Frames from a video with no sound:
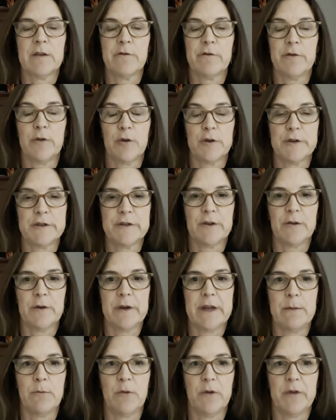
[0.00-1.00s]
fluorouracil
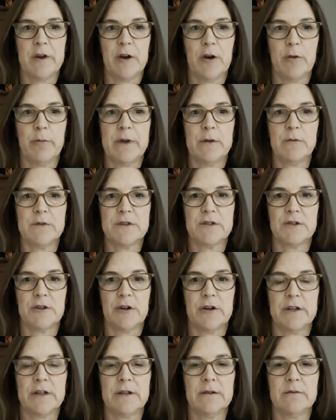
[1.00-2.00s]
chemotherapy was
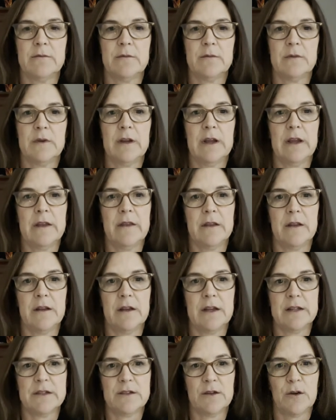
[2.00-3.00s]
started, and
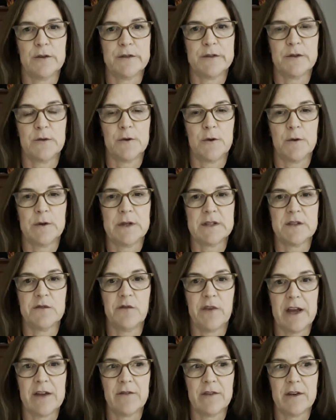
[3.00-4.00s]
it's also known as
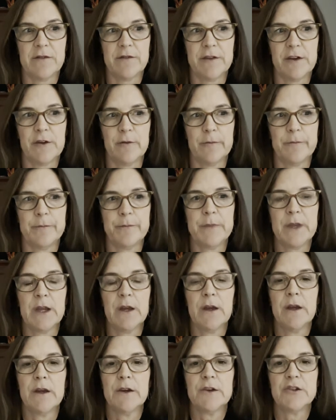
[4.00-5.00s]
5FU.
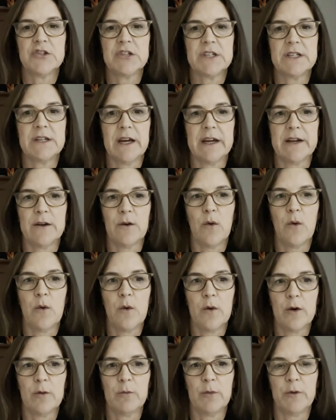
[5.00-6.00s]
She died a
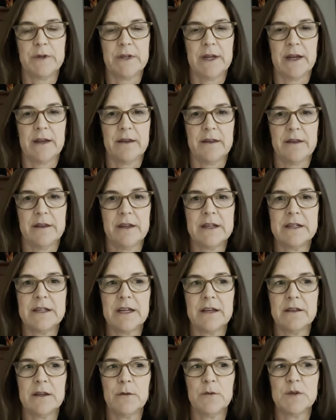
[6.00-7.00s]
horrible death, a
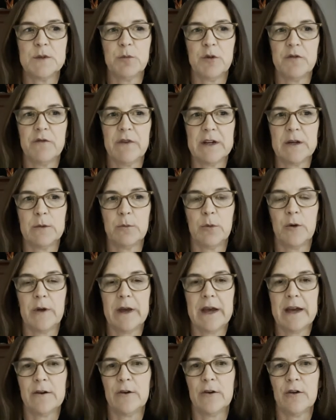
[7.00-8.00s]
death that was preventable
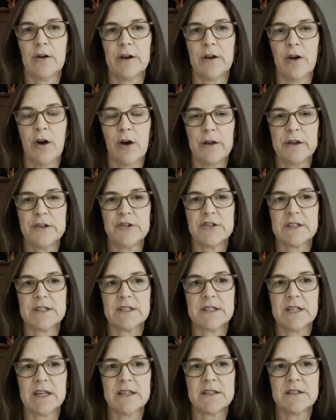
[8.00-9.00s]
had her oncologist
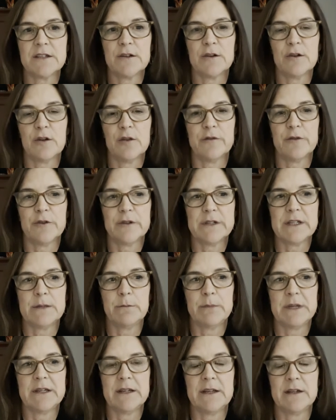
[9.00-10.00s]
tested her for
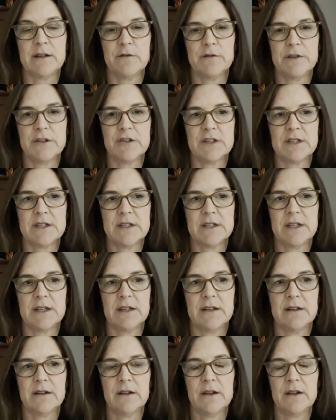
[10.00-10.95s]
DPD deficiency.